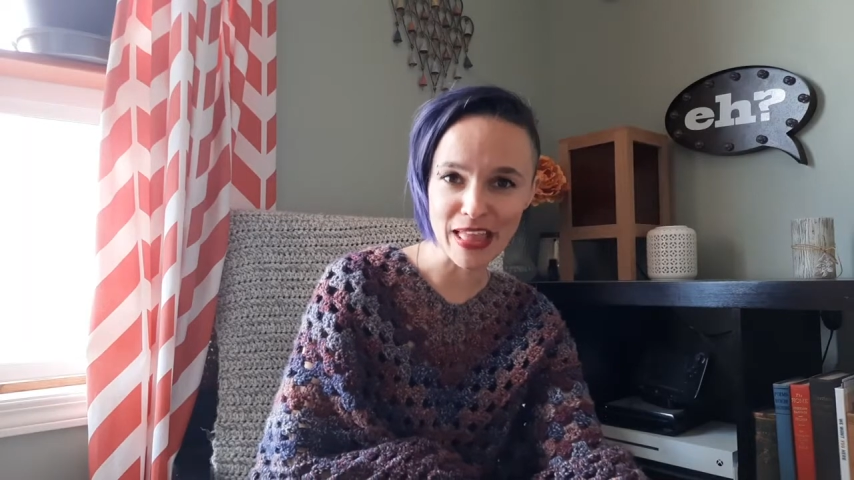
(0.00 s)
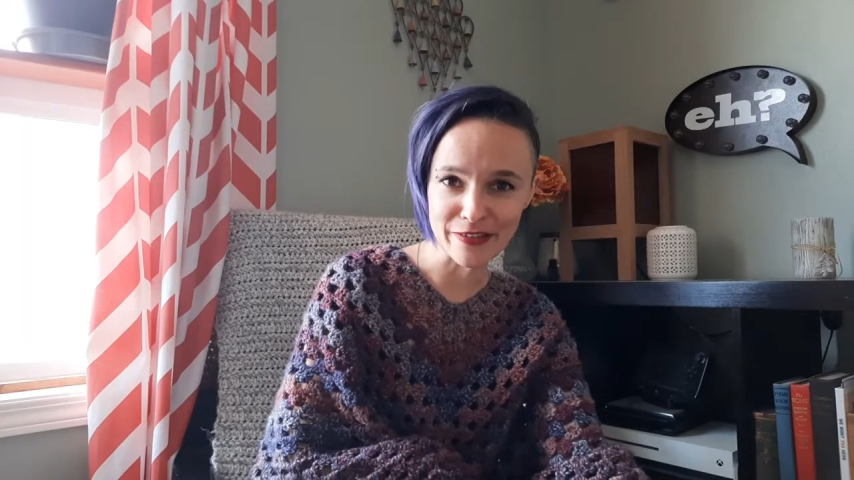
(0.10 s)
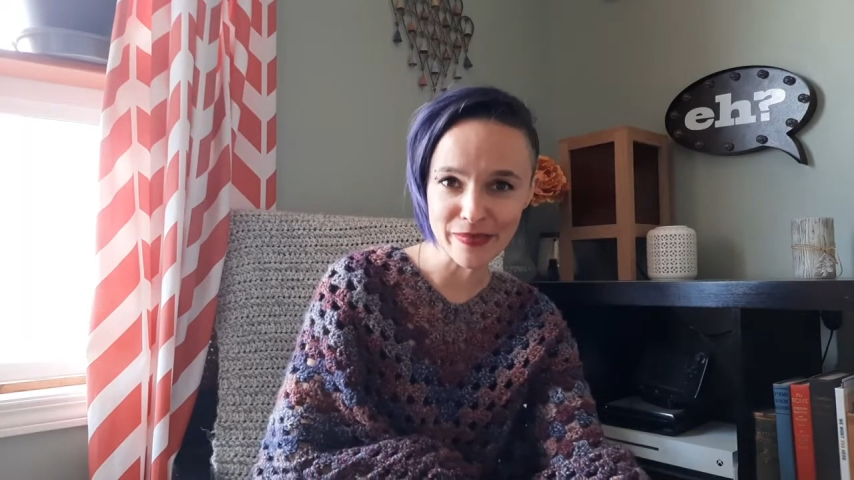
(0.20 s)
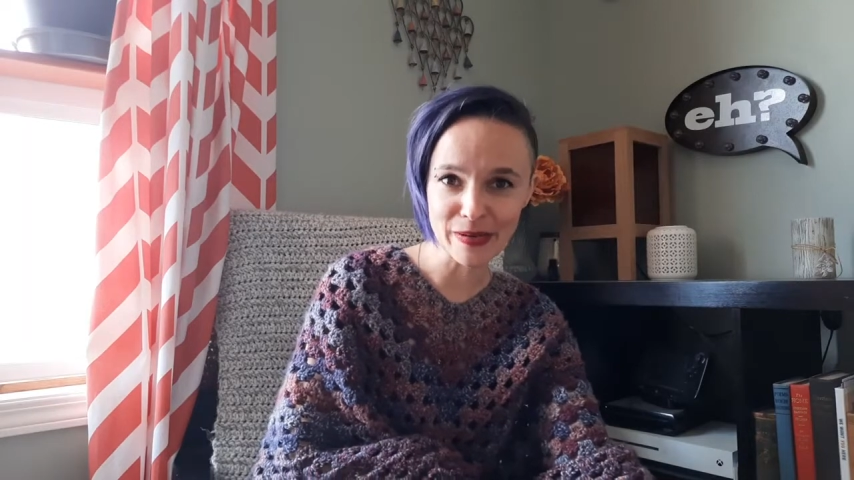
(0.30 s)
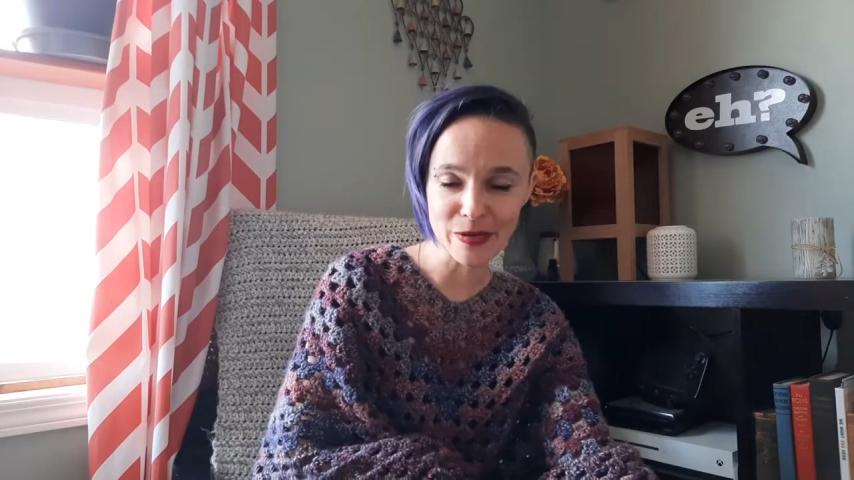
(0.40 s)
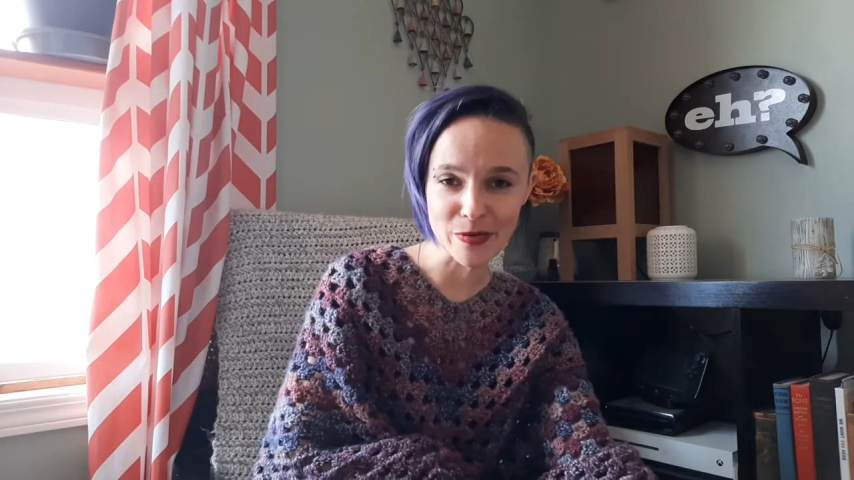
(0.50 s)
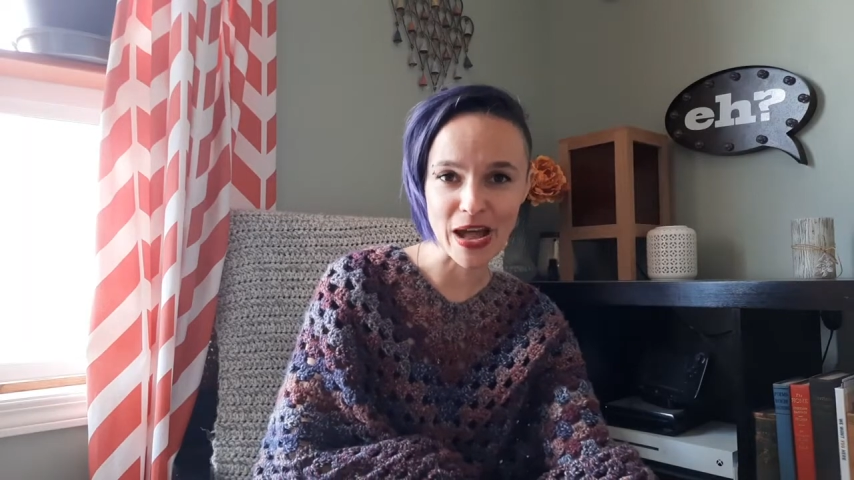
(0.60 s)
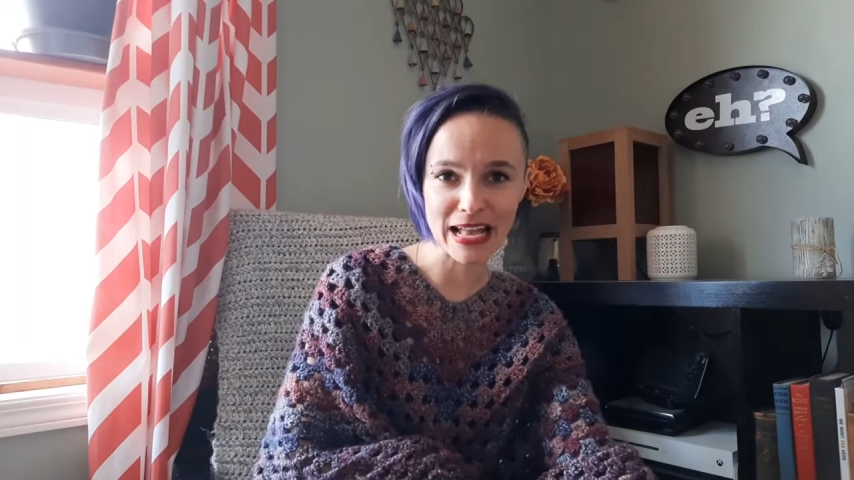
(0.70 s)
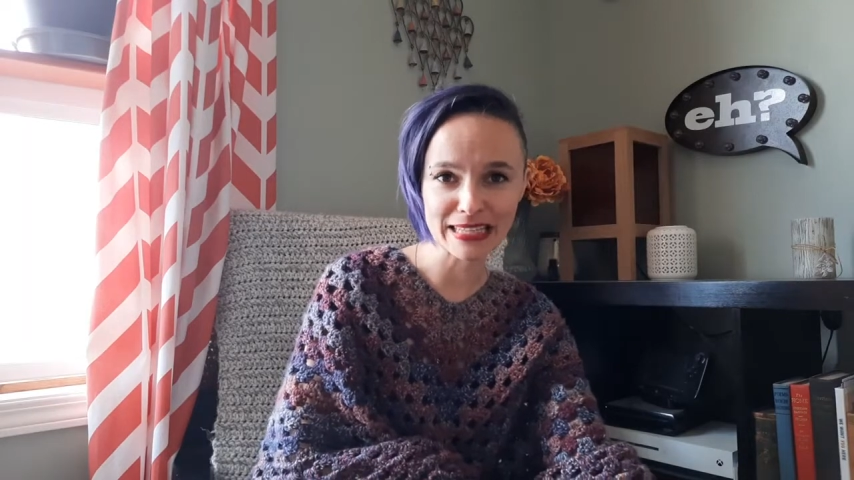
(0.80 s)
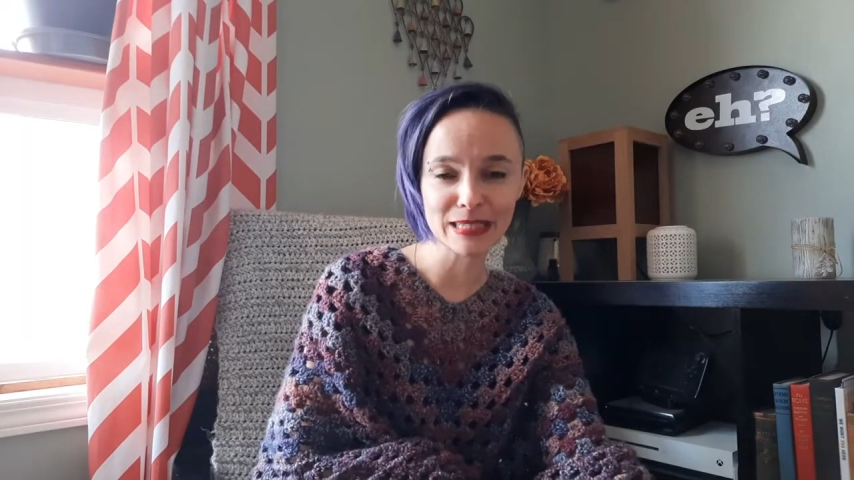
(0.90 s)
everybody who
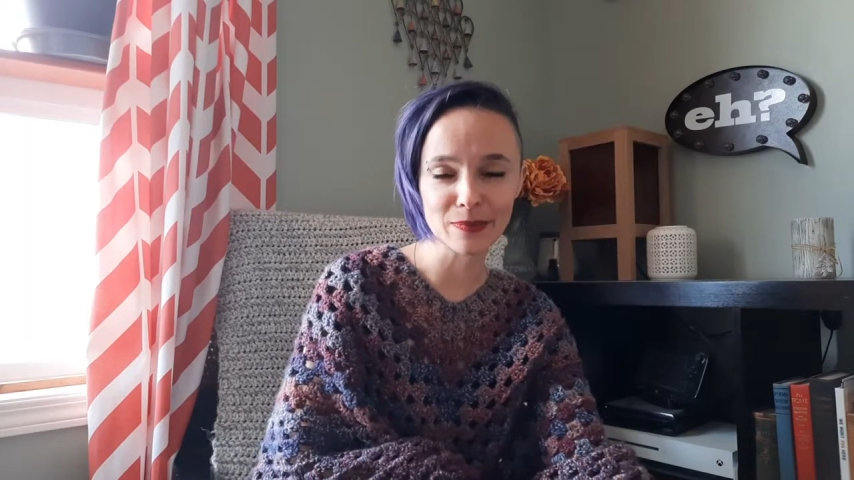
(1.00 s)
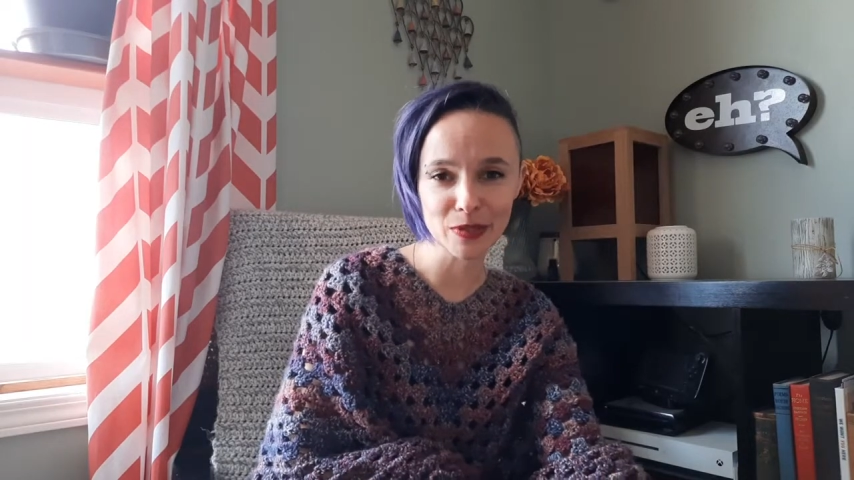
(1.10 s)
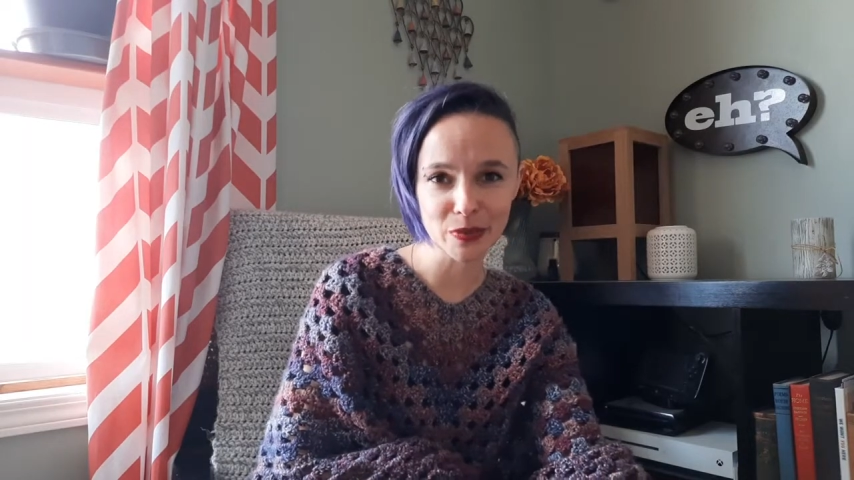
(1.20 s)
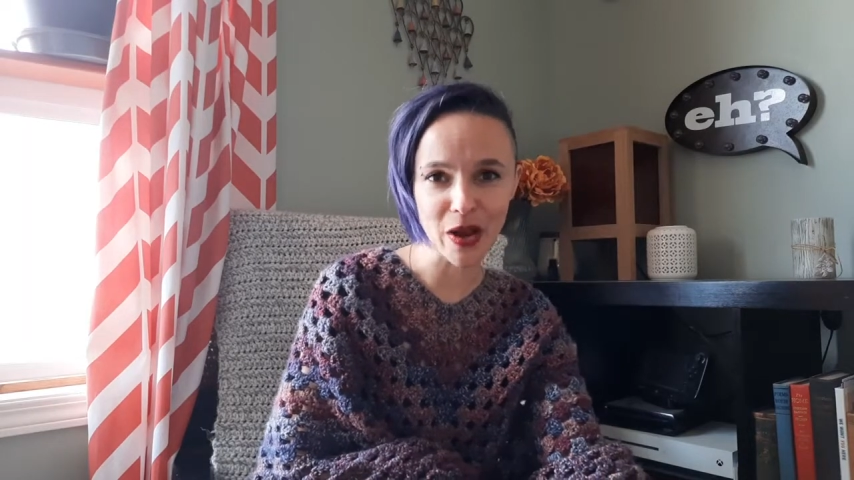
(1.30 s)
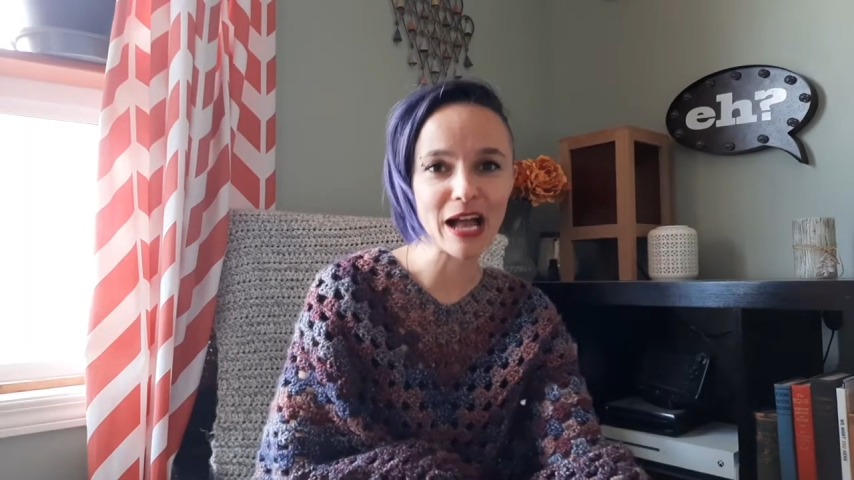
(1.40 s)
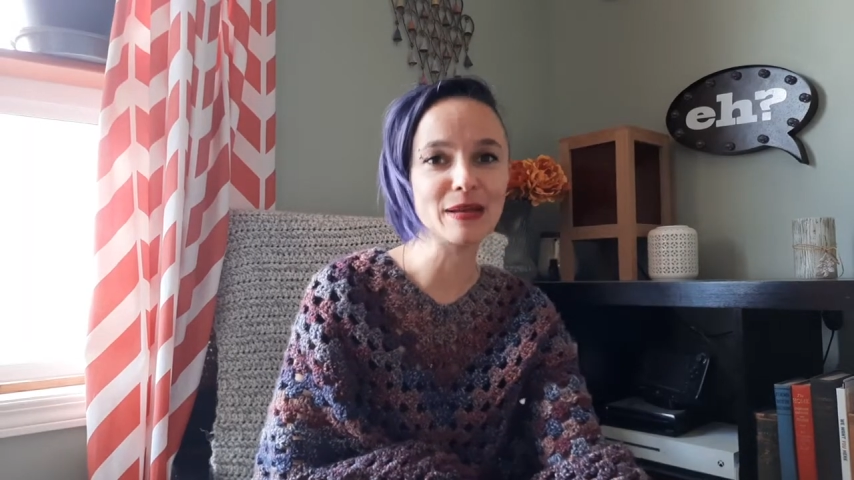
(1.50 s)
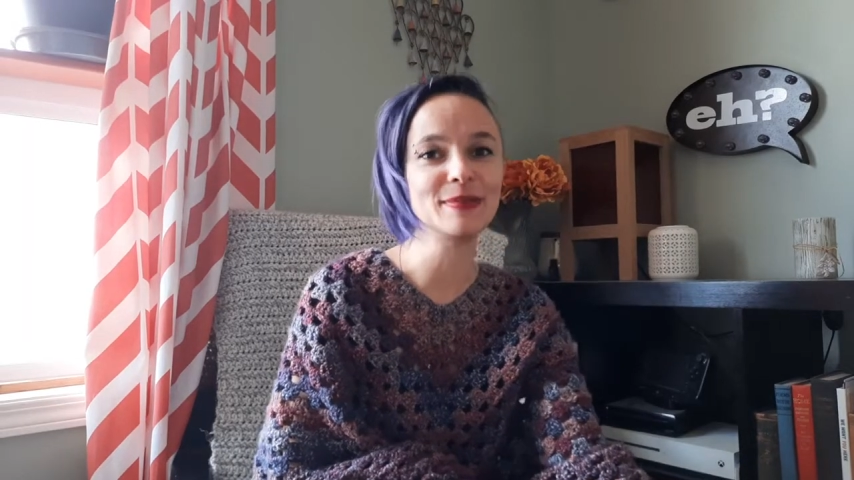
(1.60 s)
has subscribed,